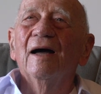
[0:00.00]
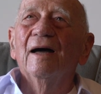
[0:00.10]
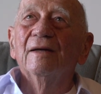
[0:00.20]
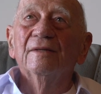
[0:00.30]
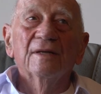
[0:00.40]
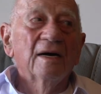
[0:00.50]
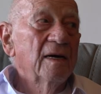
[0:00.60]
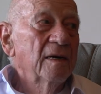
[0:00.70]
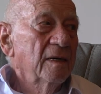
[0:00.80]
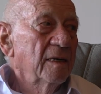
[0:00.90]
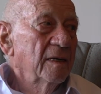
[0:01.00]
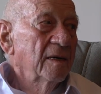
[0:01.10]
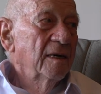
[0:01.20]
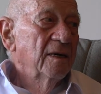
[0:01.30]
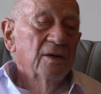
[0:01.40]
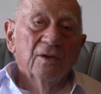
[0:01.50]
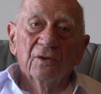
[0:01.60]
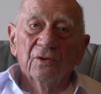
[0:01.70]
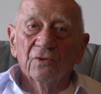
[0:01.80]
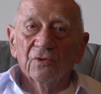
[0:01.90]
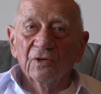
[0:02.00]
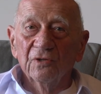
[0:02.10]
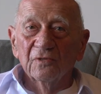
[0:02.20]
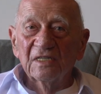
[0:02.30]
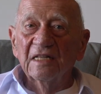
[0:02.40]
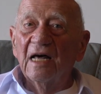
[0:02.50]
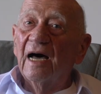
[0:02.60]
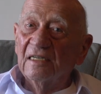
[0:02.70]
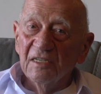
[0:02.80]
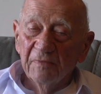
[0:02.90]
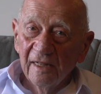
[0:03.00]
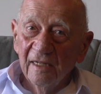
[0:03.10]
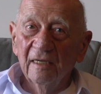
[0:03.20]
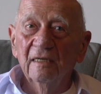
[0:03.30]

And Nurit was in the hospital.